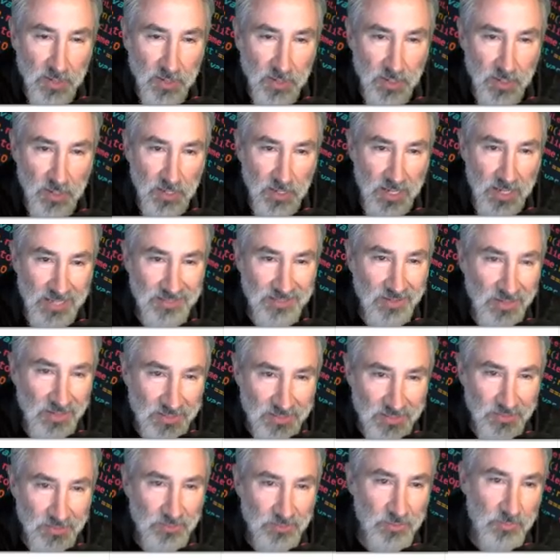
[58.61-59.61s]
I'd like
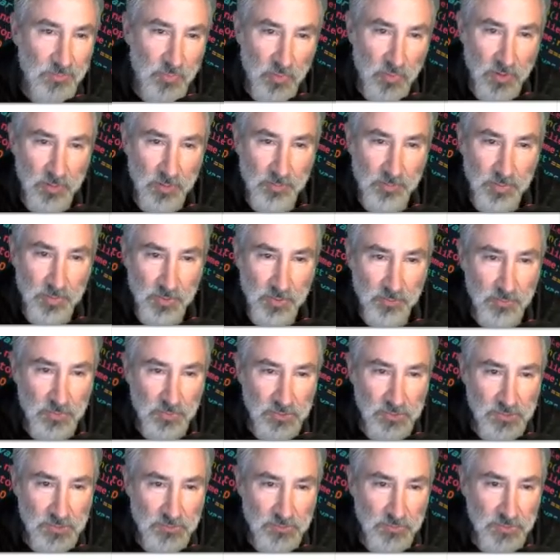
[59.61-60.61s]
to do more, but
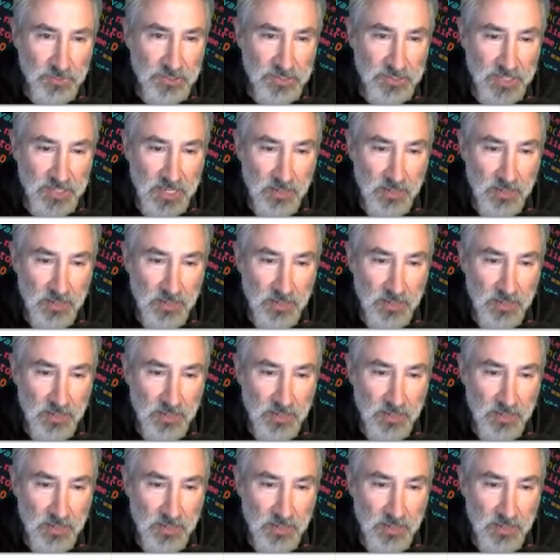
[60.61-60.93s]
we'll see